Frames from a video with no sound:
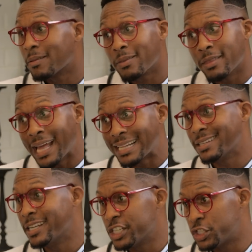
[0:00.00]
That's
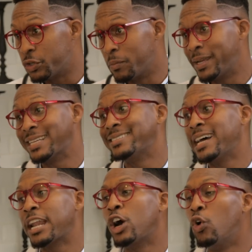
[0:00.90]
an issue, because
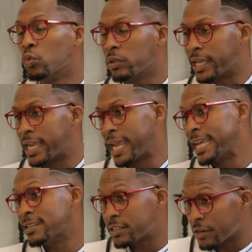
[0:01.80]
not only
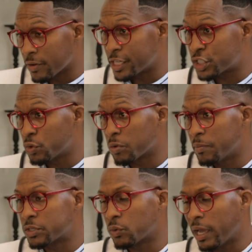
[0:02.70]
is there an issue with
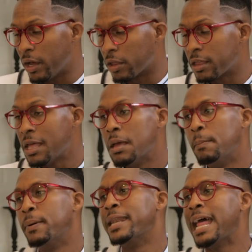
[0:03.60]
mental health,
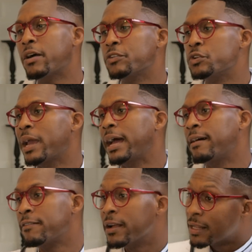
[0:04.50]
but now you
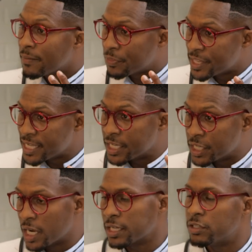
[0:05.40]
have the
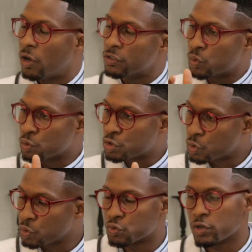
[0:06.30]
young adults or
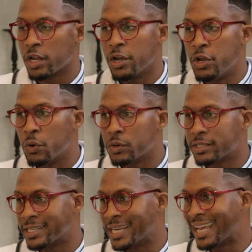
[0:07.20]
children
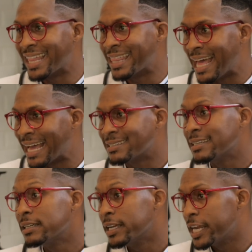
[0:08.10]
noticing that
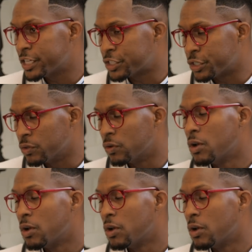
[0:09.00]
issue.